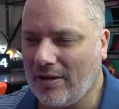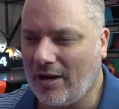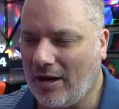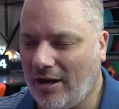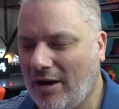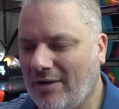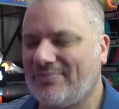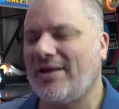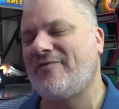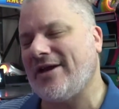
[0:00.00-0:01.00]

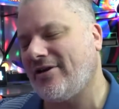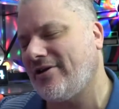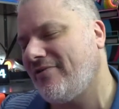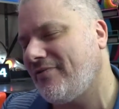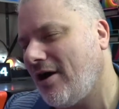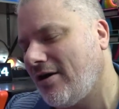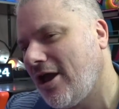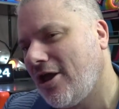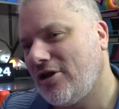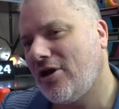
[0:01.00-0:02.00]
In fact,
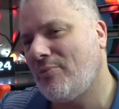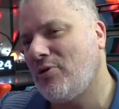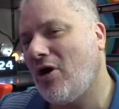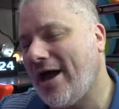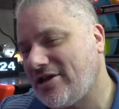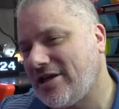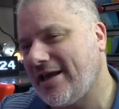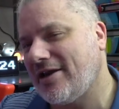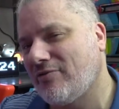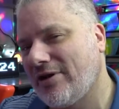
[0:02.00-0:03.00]
I'm not actually
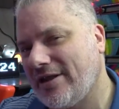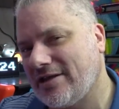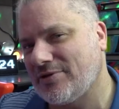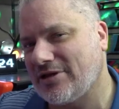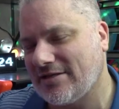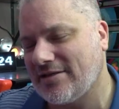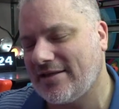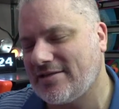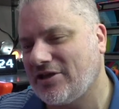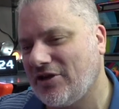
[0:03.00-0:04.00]
getting rid of these machines, so
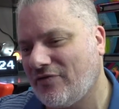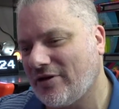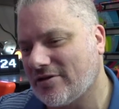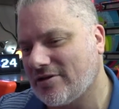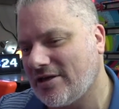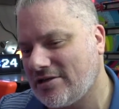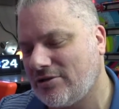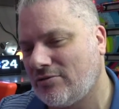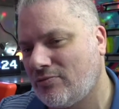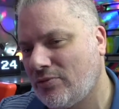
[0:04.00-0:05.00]
that's the difference. I
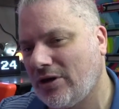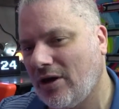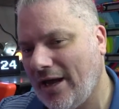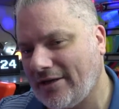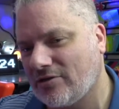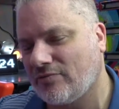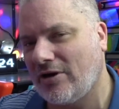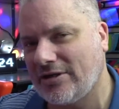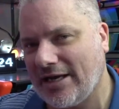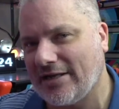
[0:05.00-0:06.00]
still would like to
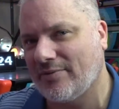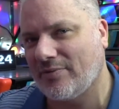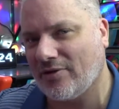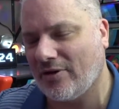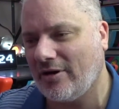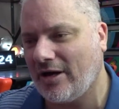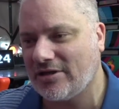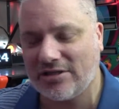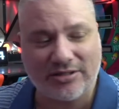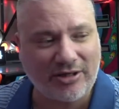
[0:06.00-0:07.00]
rotate them through. I
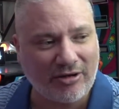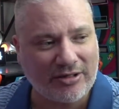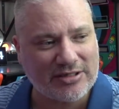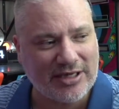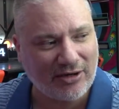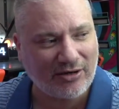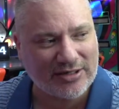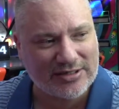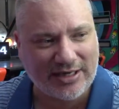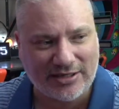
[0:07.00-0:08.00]
just don't see a lot
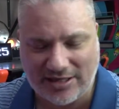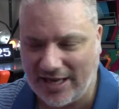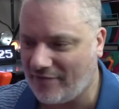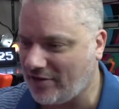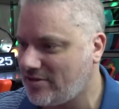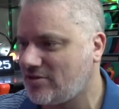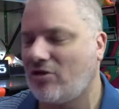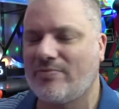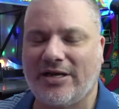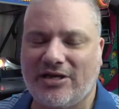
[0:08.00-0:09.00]
of sense in having
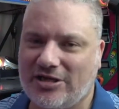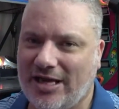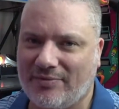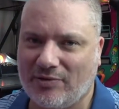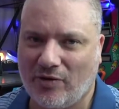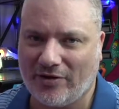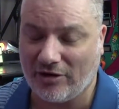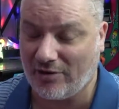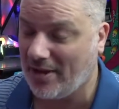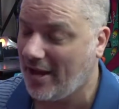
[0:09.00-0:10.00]
so many jammed in one
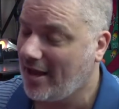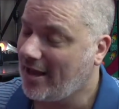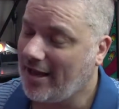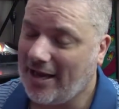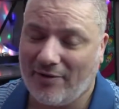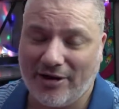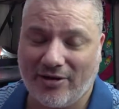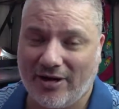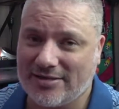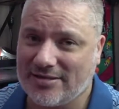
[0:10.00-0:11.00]
room. Anyway,
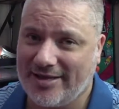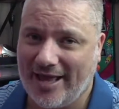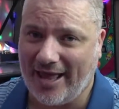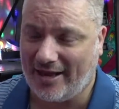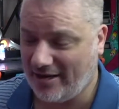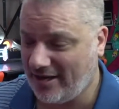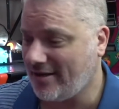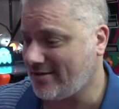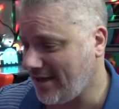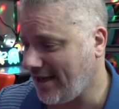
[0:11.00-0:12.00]
guys, that
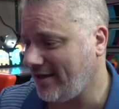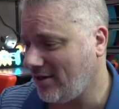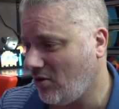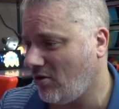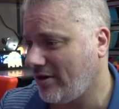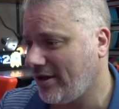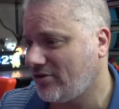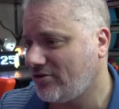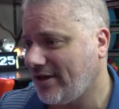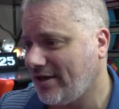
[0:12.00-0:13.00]
is a long
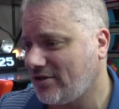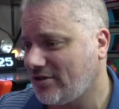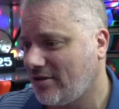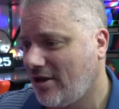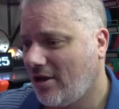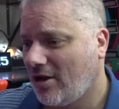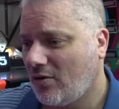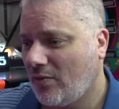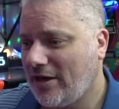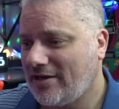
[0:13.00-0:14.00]
introduction.
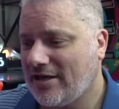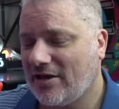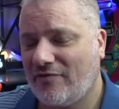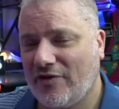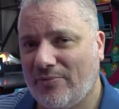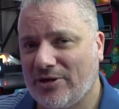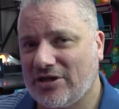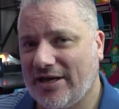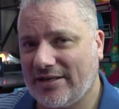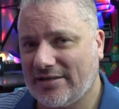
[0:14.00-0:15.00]
We need to get a few
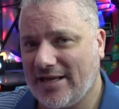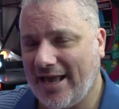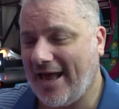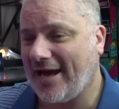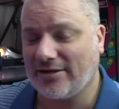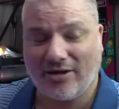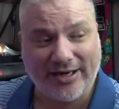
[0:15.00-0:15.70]
machines out.